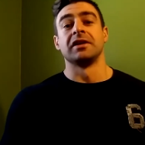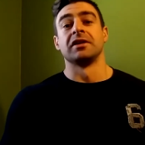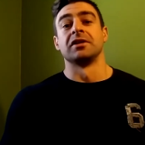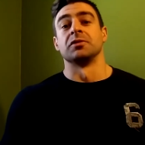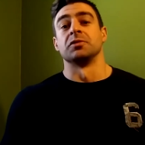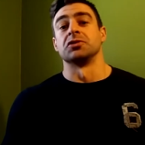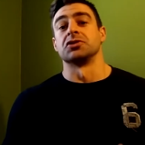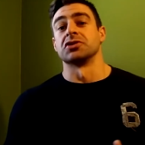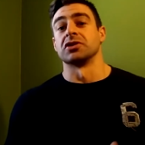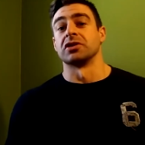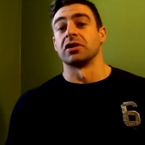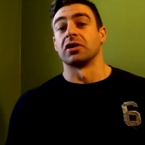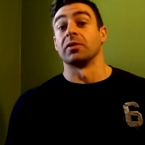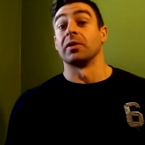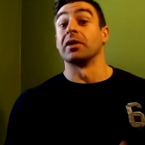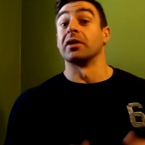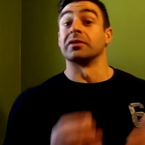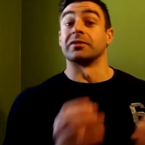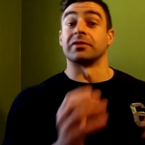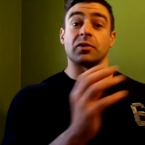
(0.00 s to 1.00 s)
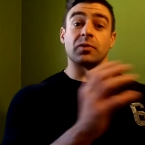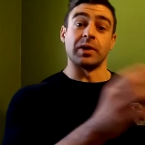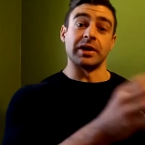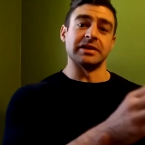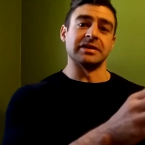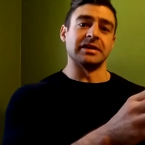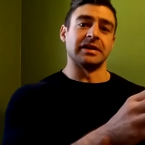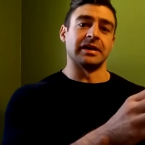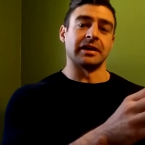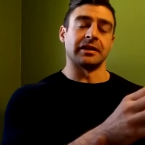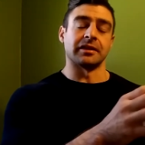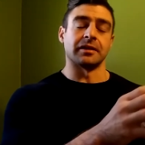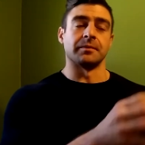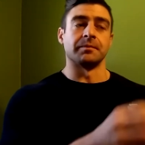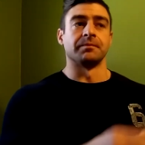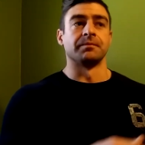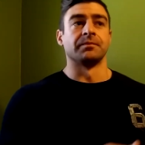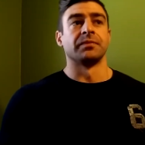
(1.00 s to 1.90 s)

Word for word: We shouldn't go out of our way to get them.